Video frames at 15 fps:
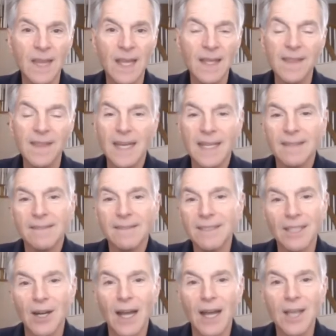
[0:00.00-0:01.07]
then
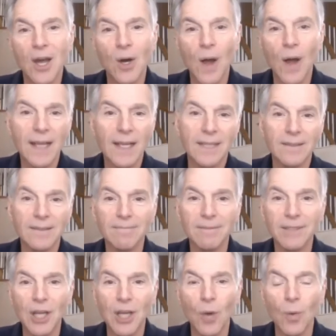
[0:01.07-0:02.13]
I know I can
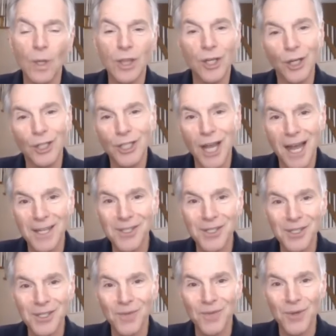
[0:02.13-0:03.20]
go with good
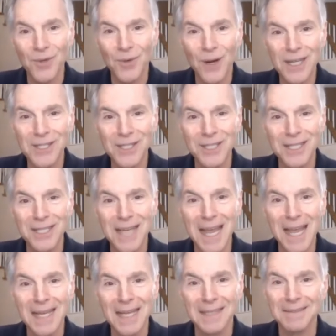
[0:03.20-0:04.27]
conscience for the rest of the
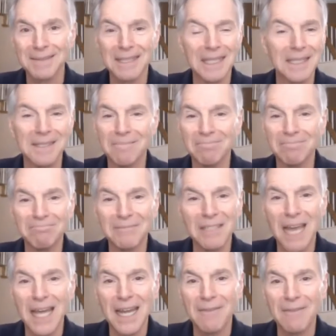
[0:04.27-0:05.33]
day and
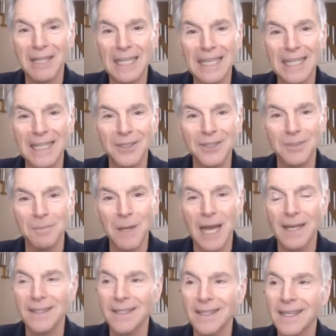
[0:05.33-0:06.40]
not have any guilt
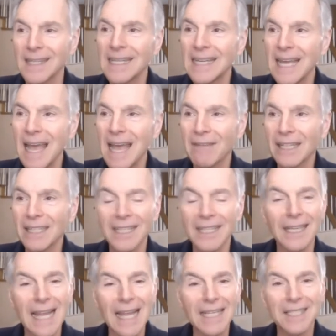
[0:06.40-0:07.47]
about having
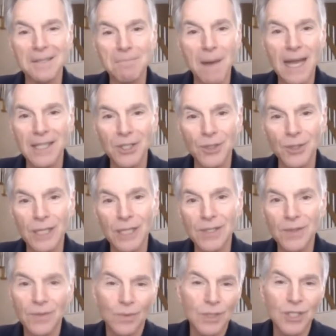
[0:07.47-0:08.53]
neglected my
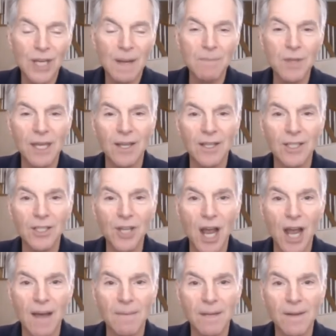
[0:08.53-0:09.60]
duties. Well, same thing on the
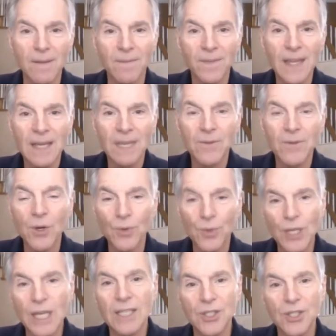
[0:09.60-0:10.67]
job. If there are
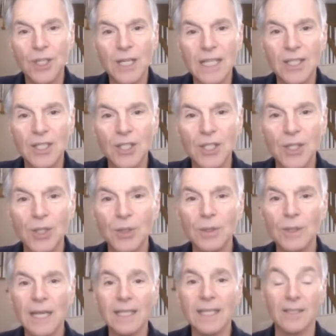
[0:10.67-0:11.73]
things you need to
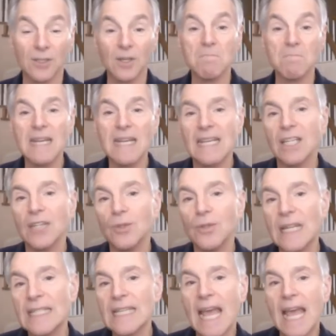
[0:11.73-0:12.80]
do, like there's a meeting you
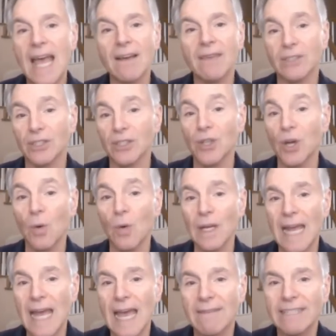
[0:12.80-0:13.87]
need to have and you don't
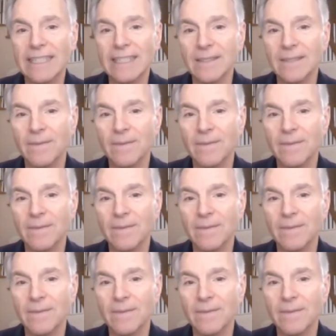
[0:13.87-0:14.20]
want to have it,